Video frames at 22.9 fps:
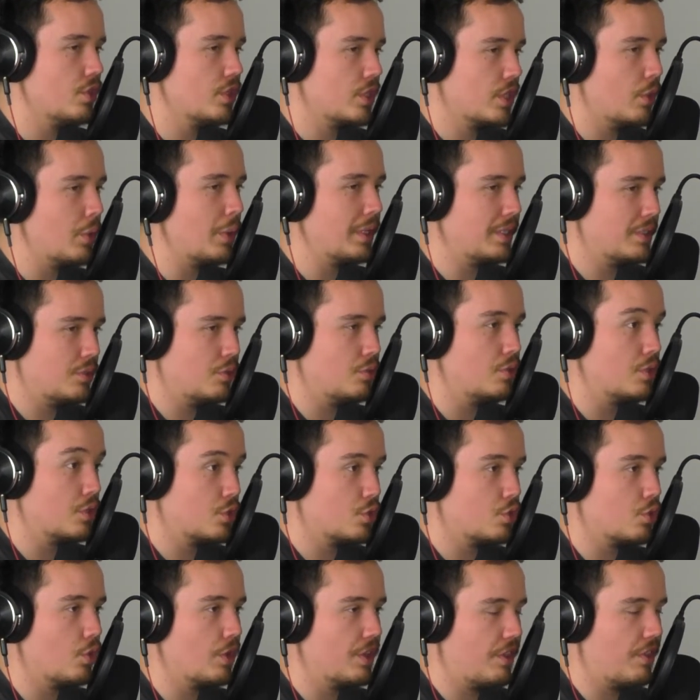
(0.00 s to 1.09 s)
You're going to
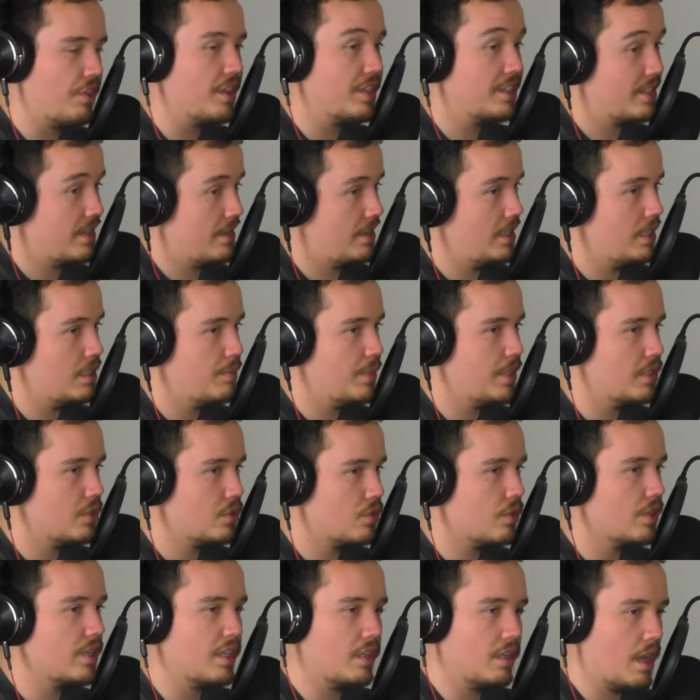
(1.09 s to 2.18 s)
destroy the things that need to be
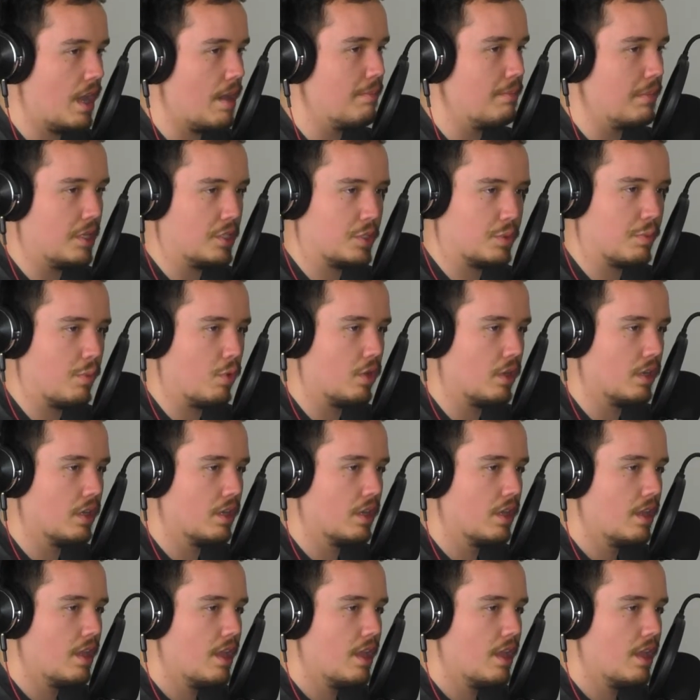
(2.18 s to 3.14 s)
destroyed and not much more."